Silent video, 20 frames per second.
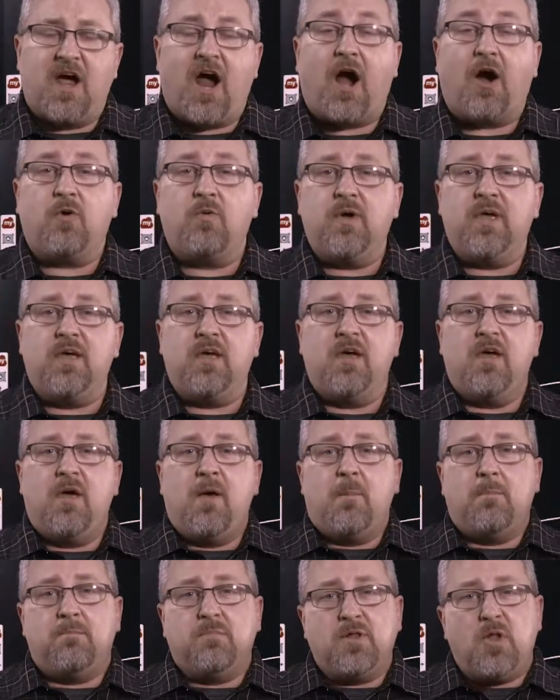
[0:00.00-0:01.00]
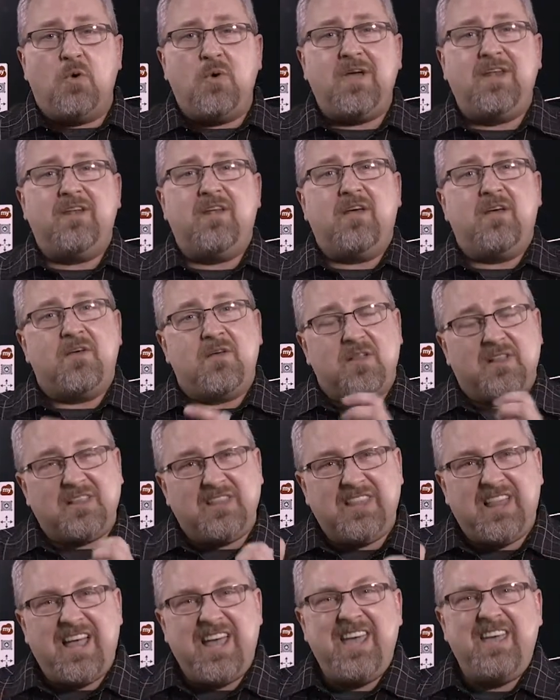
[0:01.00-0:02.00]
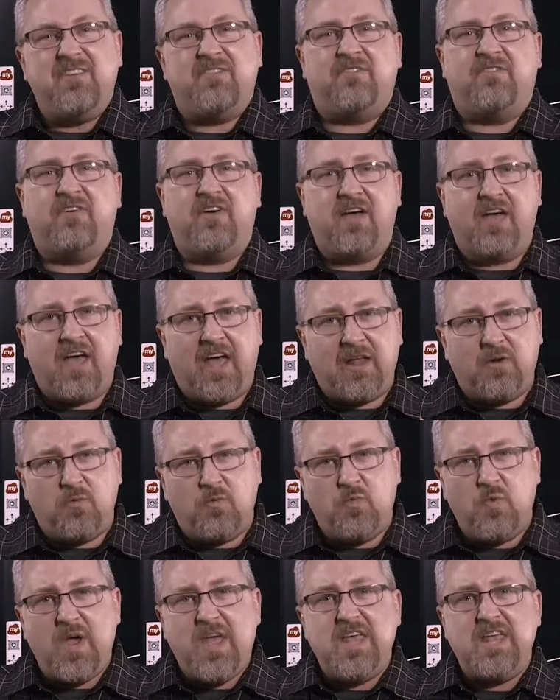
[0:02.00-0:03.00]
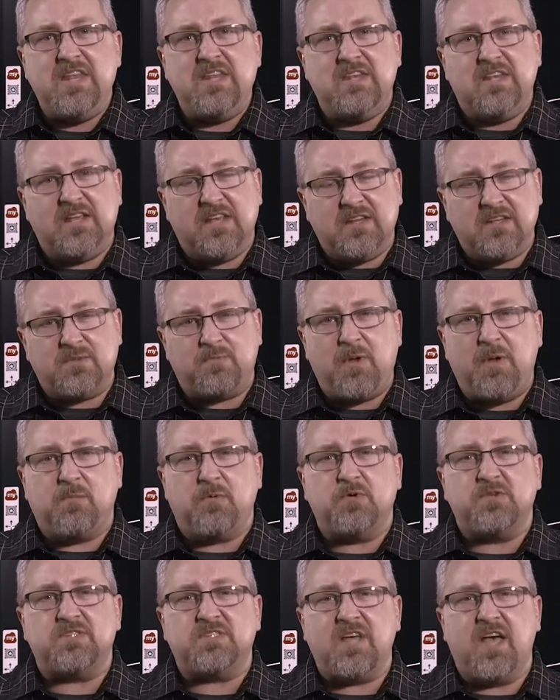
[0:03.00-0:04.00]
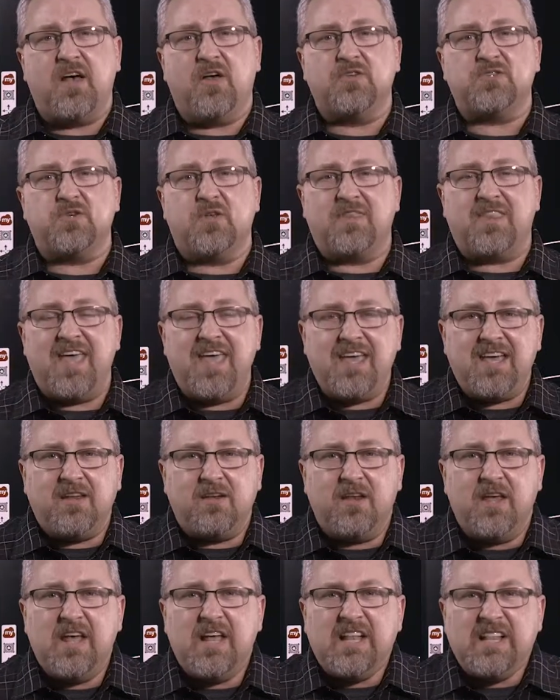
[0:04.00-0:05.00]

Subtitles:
Are we blowing life and wind into people's sails so that they can